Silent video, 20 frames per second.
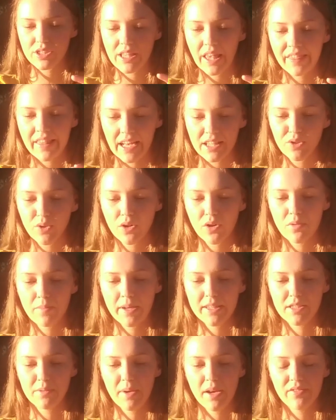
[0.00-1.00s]
That's what it
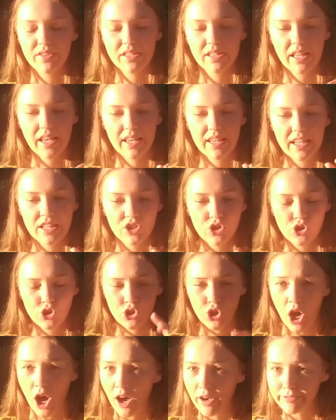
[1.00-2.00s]
reminds me of. It's like, it's
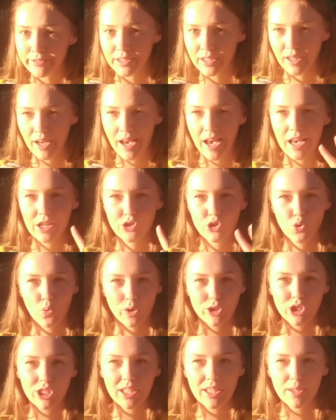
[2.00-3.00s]
soft,
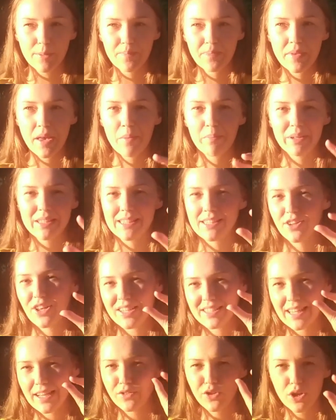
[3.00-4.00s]
squishy, but still
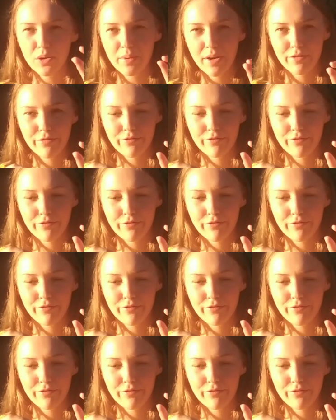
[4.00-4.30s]
has like a little bit of